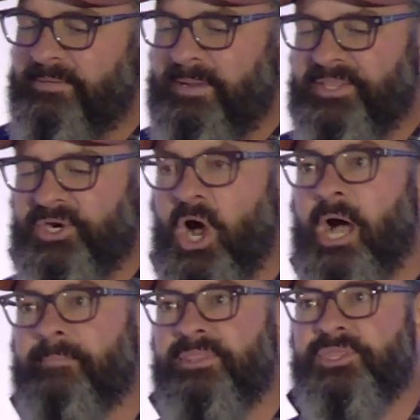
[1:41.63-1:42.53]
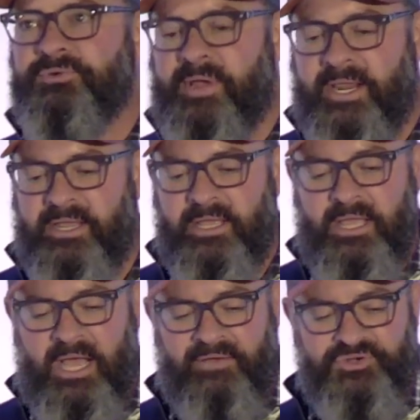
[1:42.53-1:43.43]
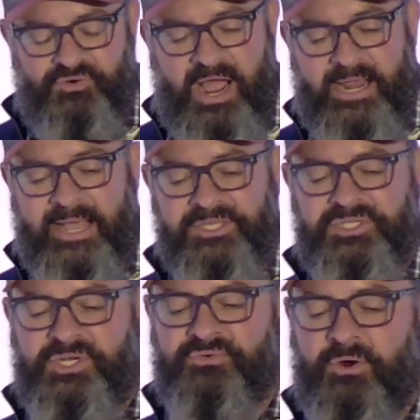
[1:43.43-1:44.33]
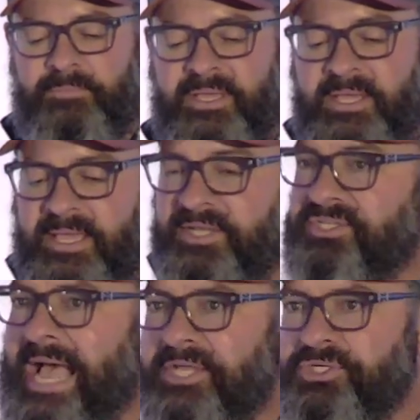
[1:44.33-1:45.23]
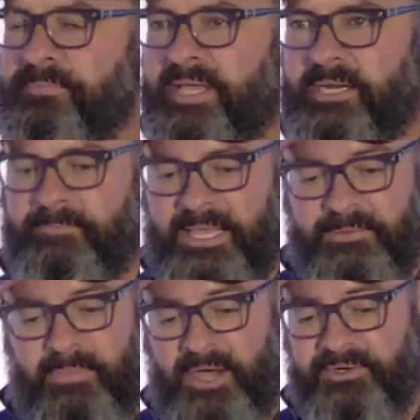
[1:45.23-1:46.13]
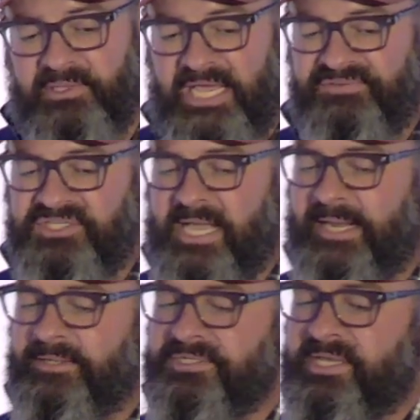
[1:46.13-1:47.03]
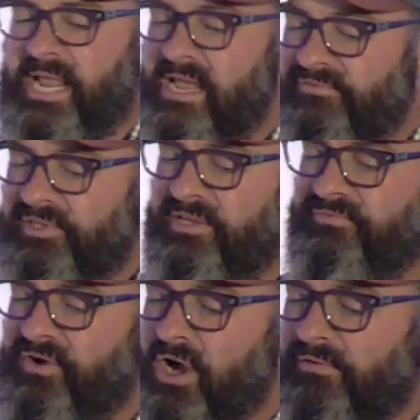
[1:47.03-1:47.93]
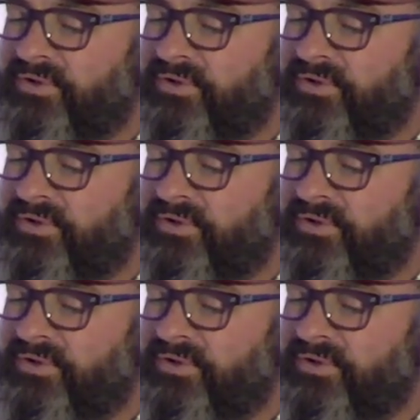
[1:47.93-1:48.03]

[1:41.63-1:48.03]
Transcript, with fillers: by the common thread of dry eye syndrome, exacerbated by the modern lifestyles that heavily involve